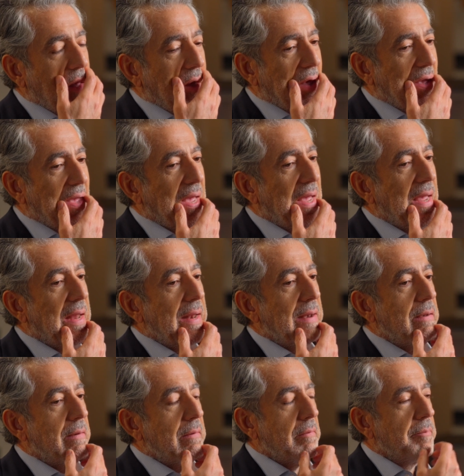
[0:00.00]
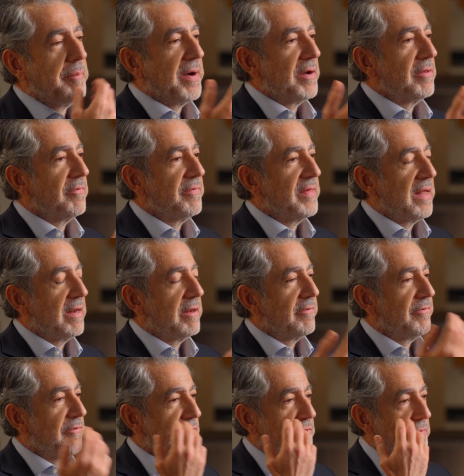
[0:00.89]
And part of that
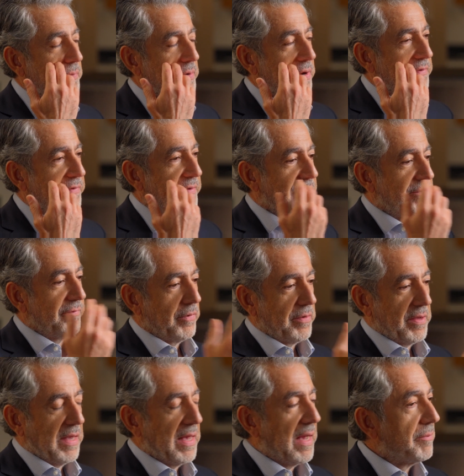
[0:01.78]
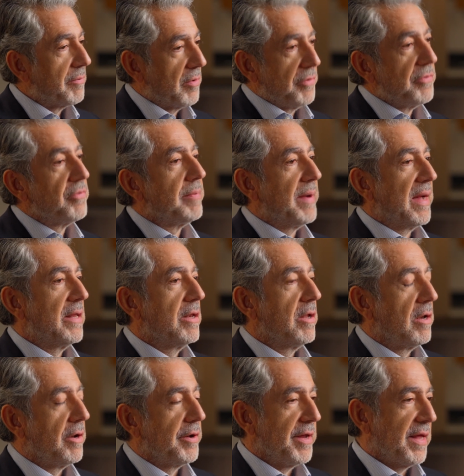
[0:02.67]
decision process, okay, I'm going to buy
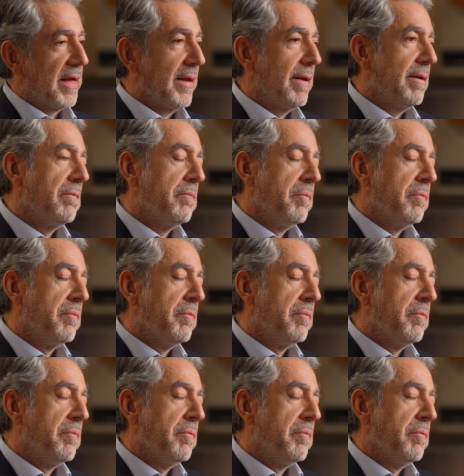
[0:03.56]
dollar yen.